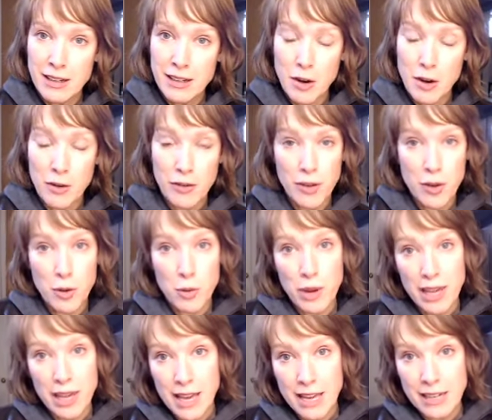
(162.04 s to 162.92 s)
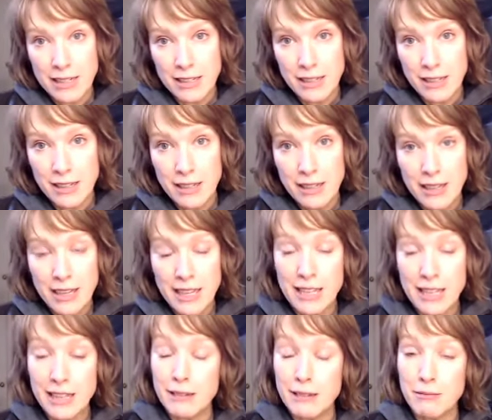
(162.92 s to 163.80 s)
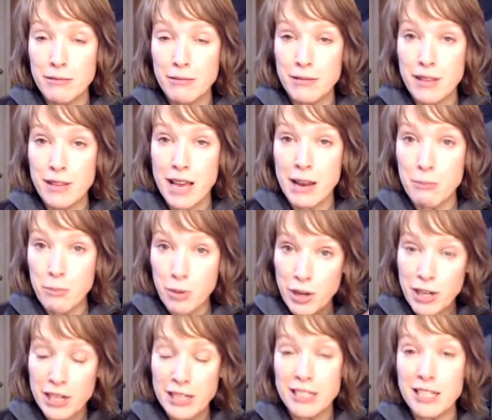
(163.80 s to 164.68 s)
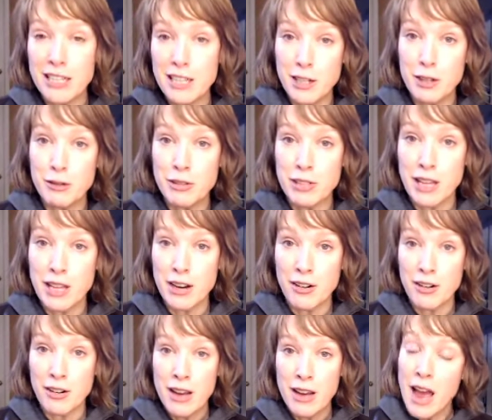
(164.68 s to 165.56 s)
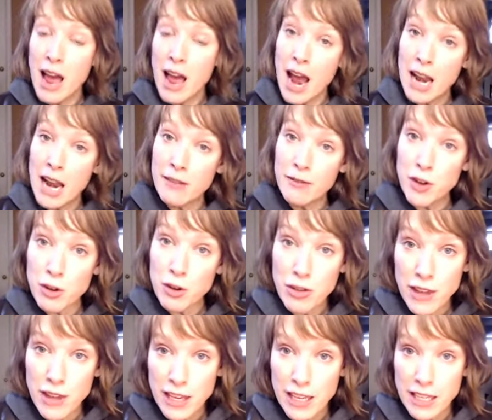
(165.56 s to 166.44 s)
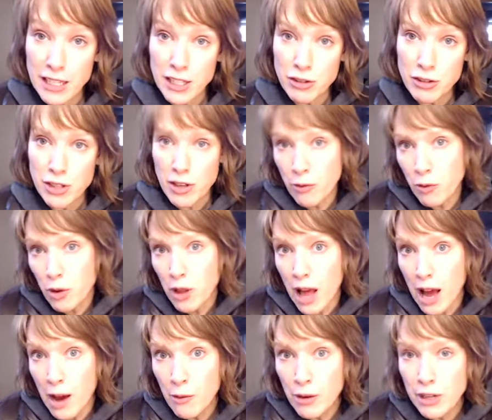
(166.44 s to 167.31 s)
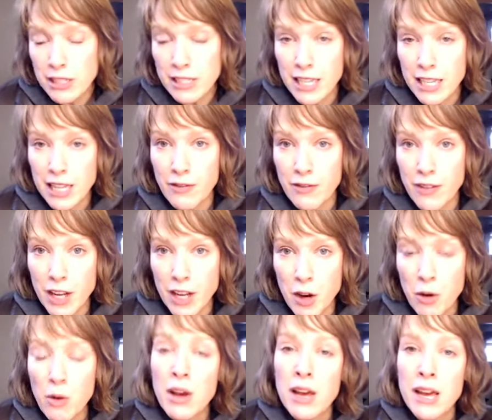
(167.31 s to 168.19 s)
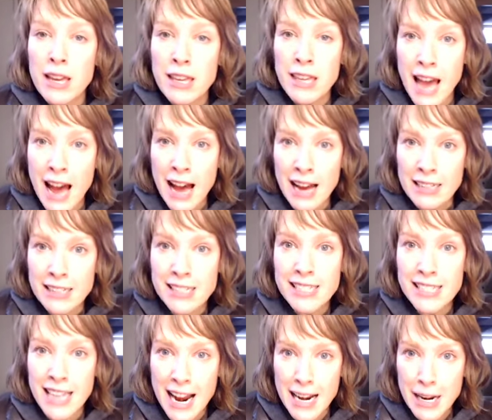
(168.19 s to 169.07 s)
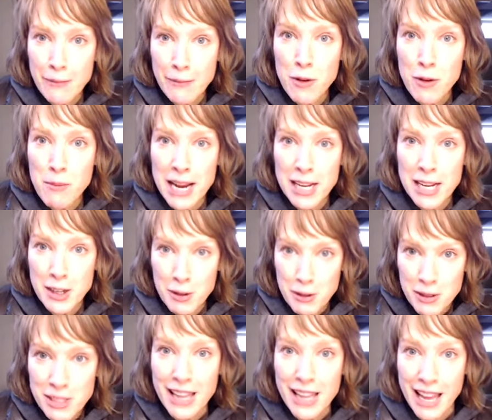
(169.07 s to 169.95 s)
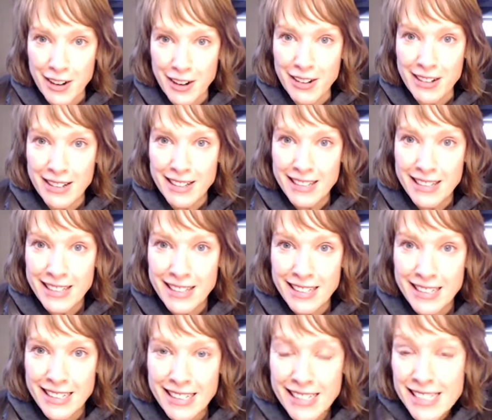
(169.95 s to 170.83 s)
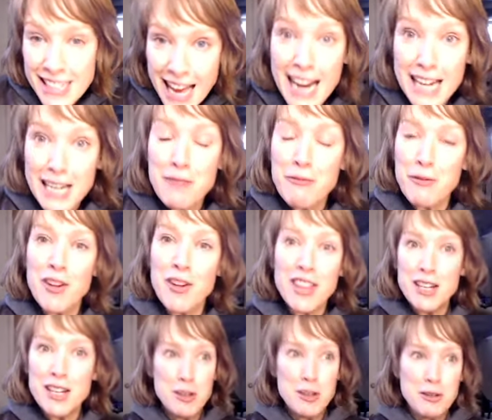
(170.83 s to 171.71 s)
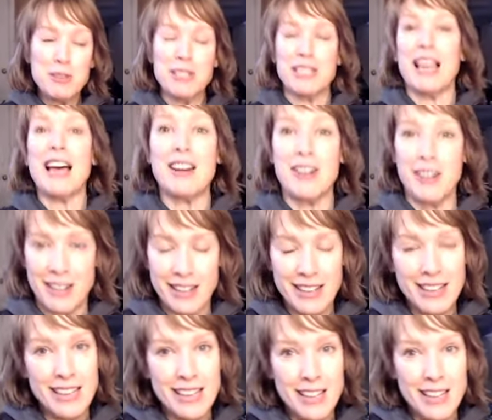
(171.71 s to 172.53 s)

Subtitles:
over the weekend in and put into the newsletter. And if you're thinking to yourself, well, I want to see the video. Yeah, sign up for my newsletter. Sign up for the newsletter.